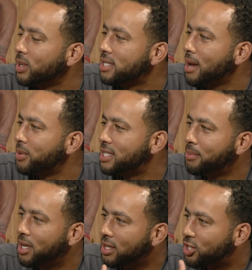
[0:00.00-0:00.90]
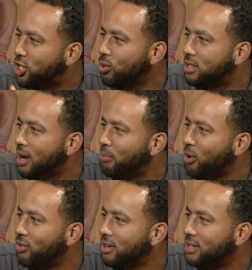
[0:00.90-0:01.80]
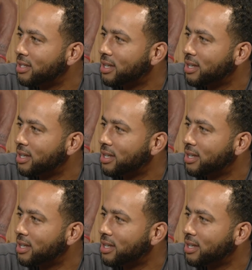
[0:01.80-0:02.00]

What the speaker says: What's up? You seem a little choked up over...